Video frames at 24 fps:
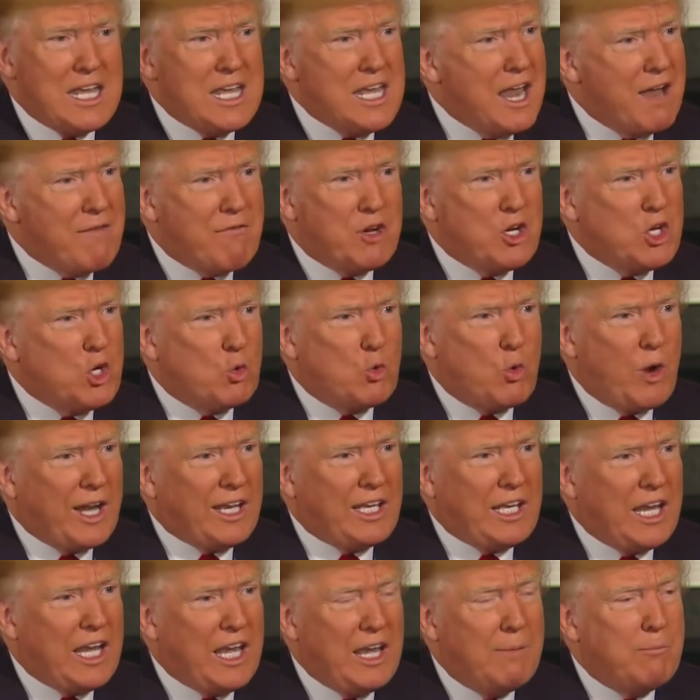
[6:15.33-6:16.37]
I never
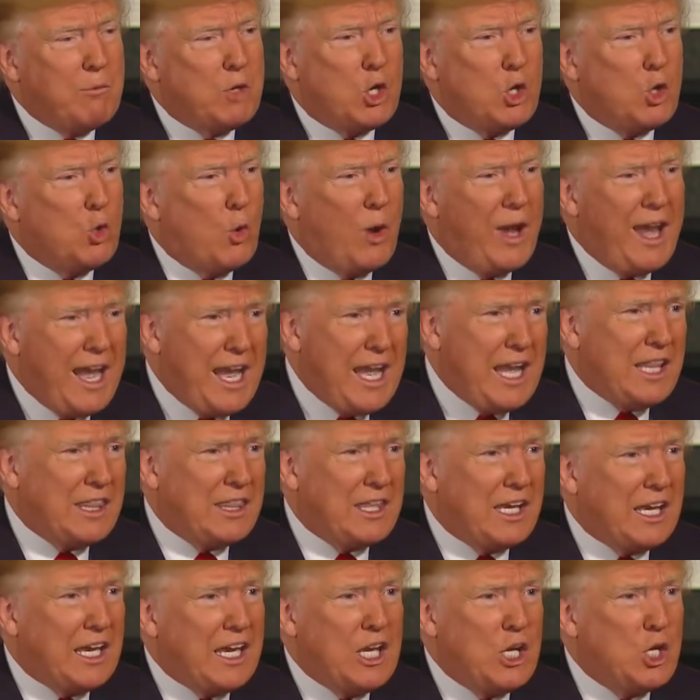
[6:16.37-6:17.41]
directed him to do
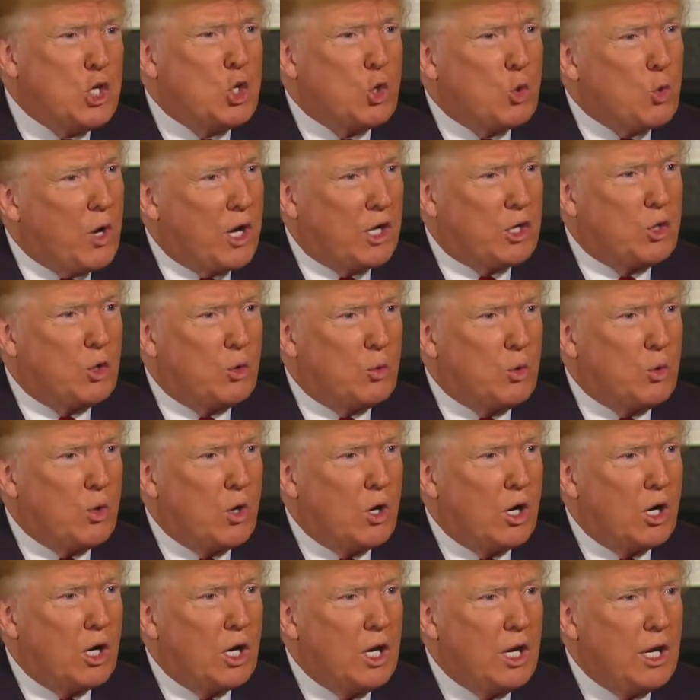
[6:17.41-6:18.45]
anything incorrect or
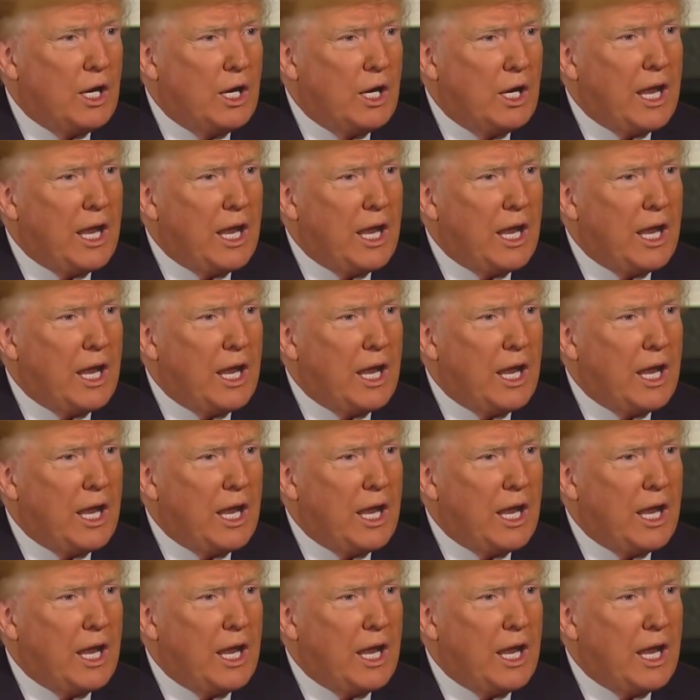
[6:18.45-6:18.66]
wrong.